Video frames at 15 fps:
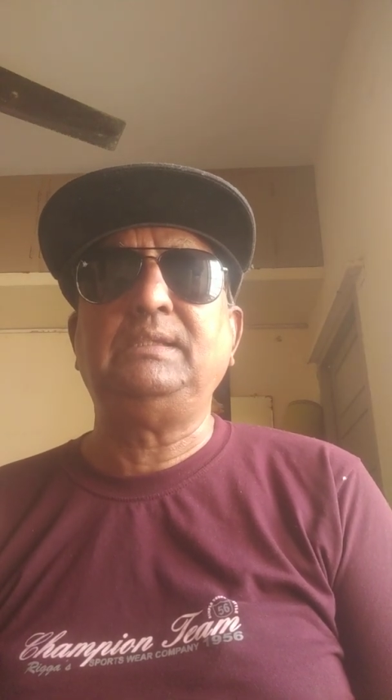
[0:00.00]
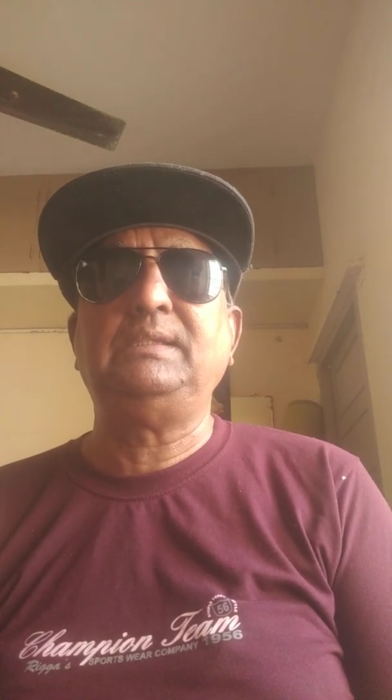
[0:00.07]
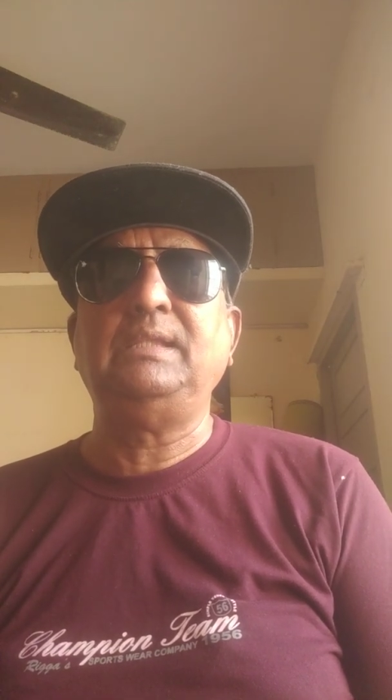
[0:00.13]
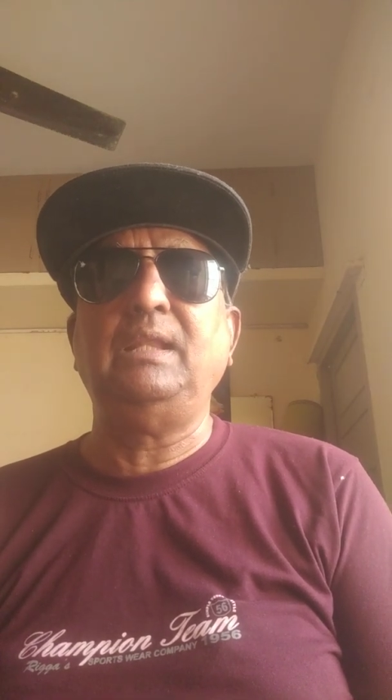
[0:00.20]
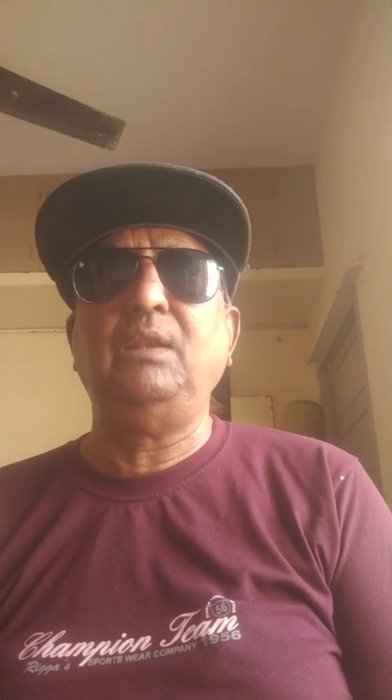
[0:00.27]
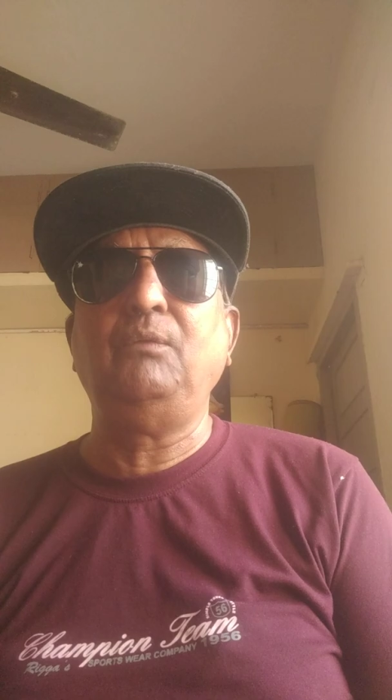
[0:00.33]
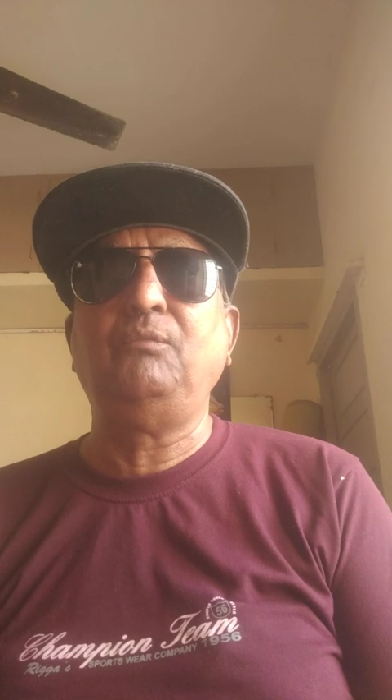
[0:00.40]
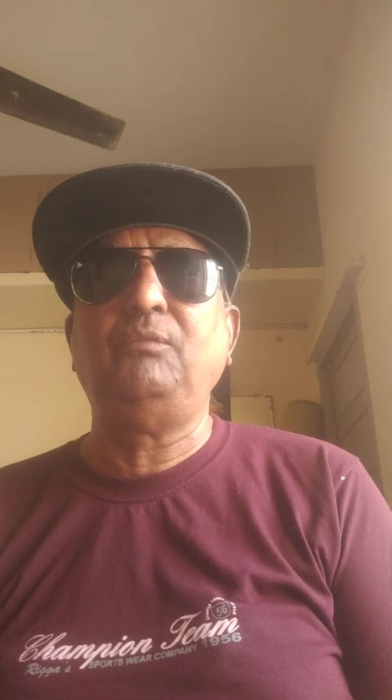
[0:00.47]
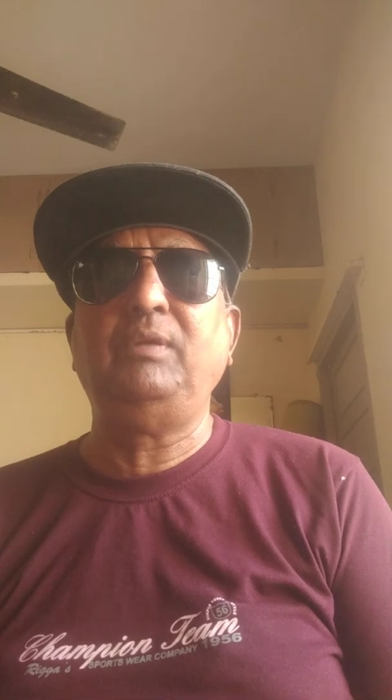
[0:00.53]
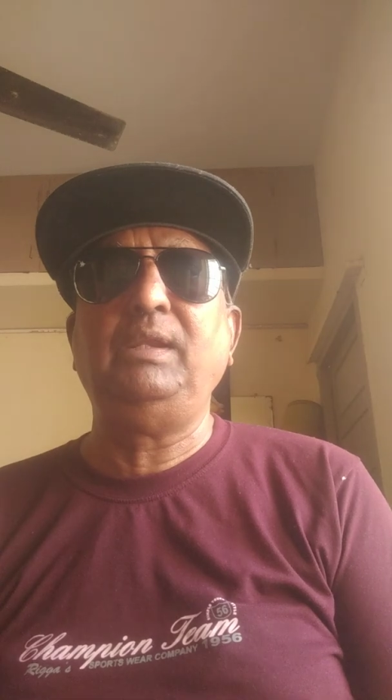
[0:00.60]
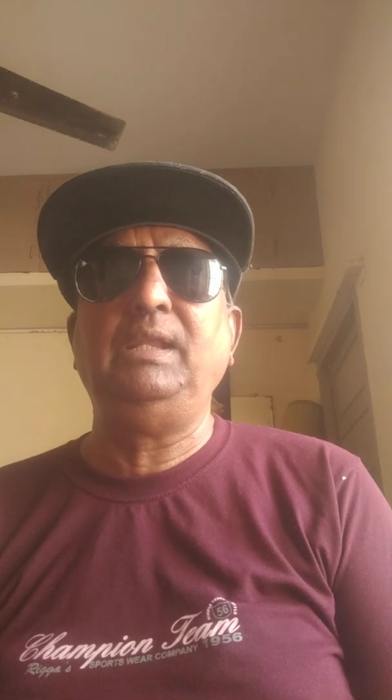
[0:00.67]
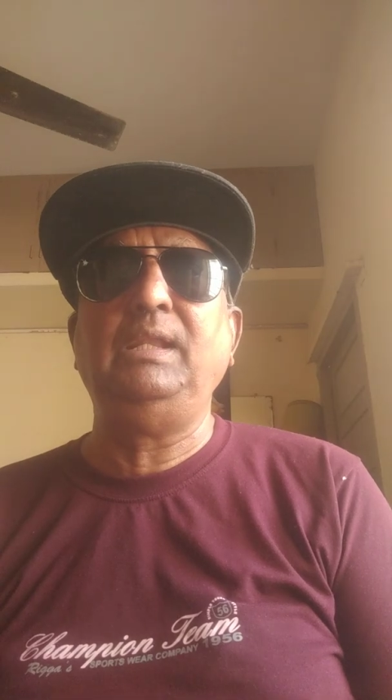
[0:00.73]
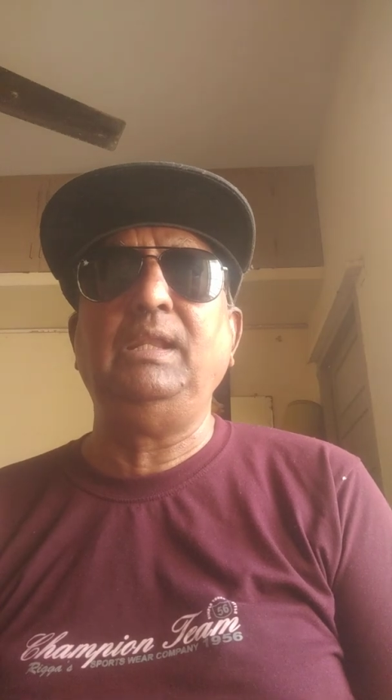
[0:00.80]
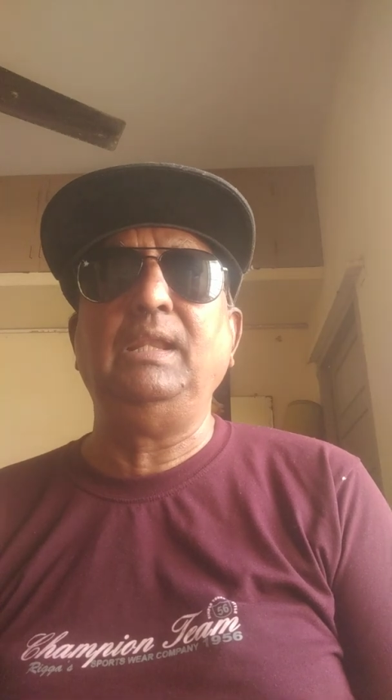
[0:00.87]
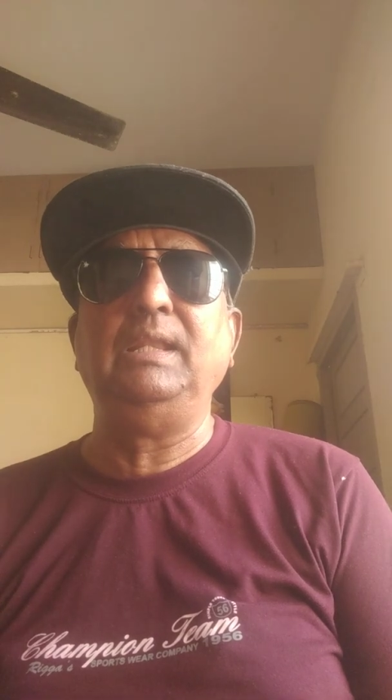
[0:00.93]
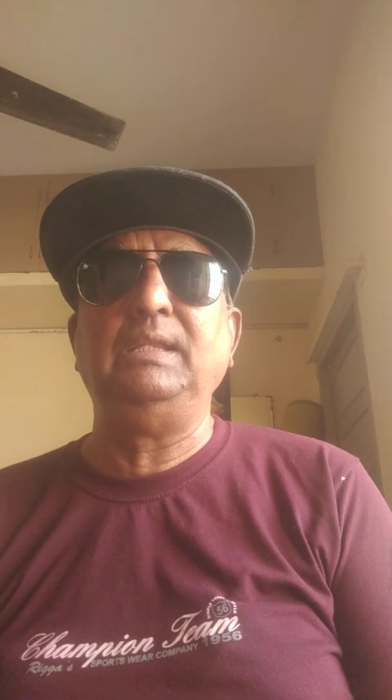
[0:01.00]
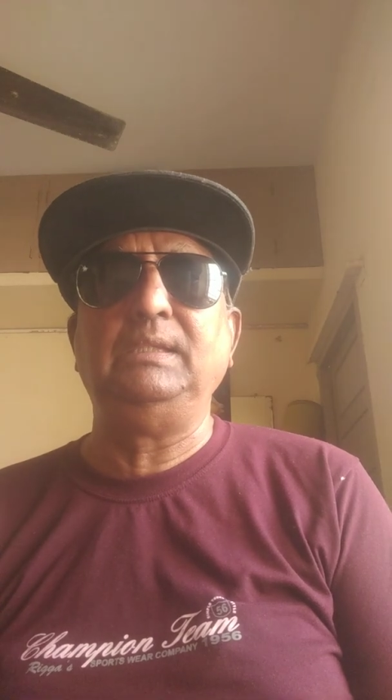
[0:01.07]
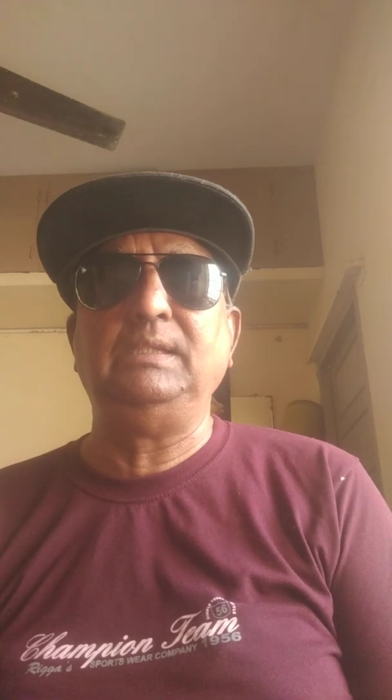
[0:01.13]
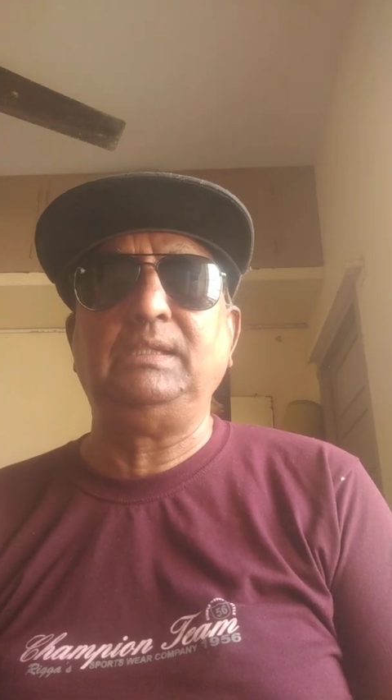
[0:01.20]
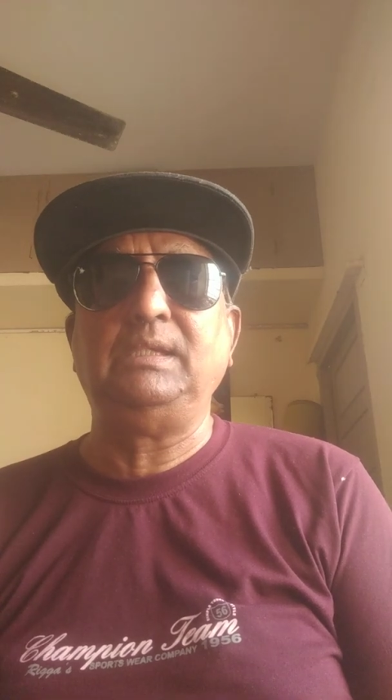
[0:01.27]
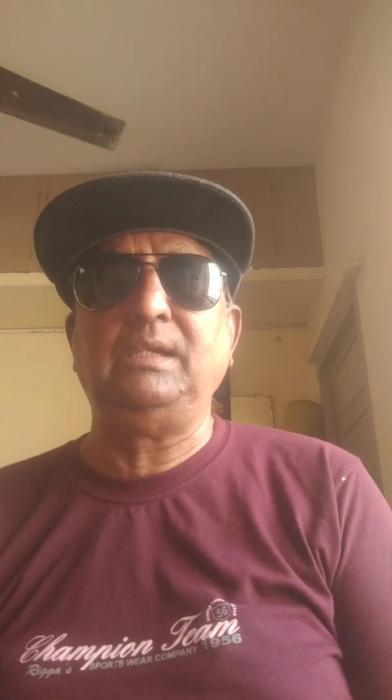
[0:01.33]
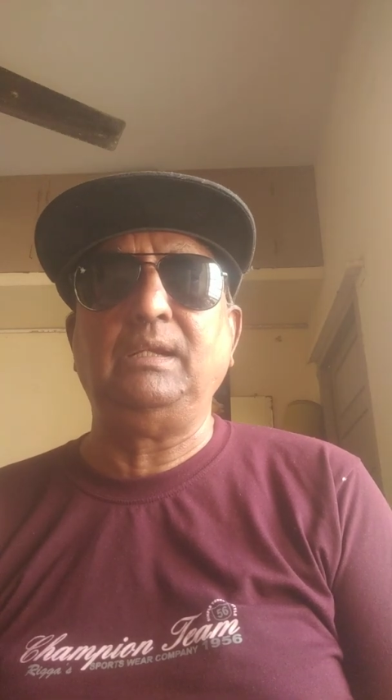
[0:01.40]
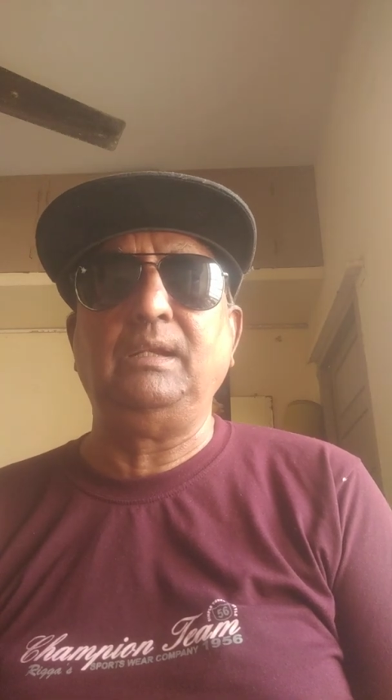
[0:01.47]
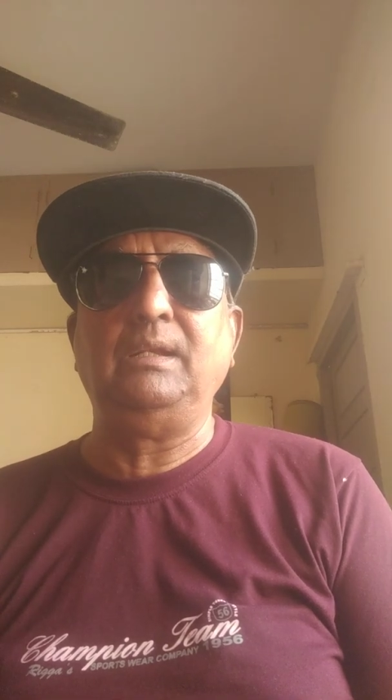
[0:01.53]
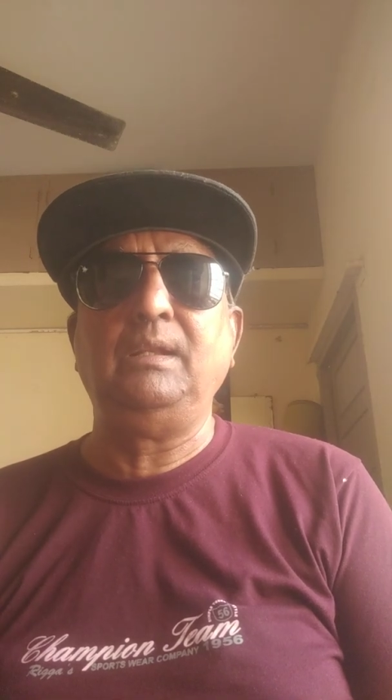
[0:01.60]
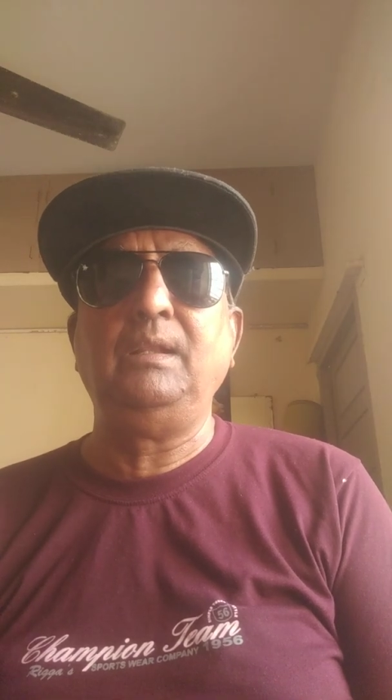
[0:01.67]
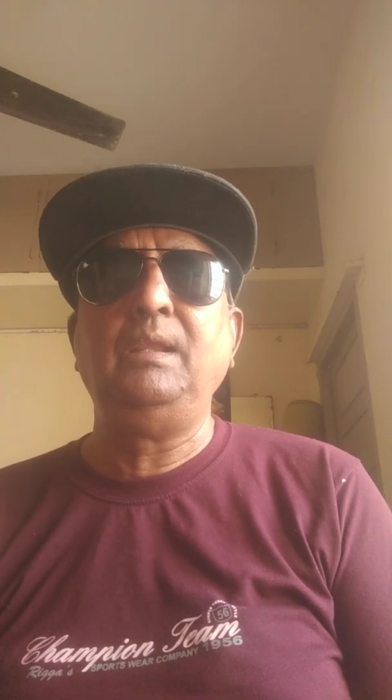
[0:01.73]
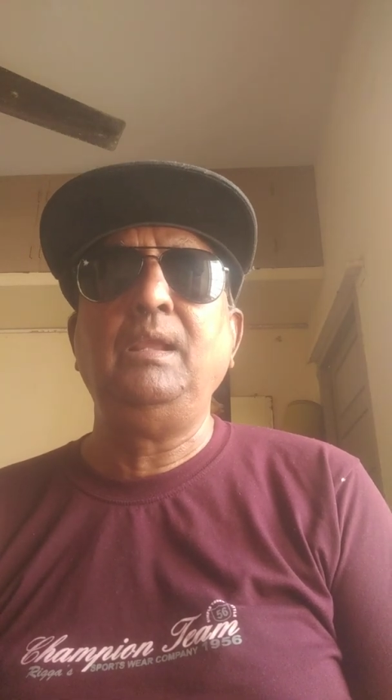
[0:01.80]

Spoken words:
self realization.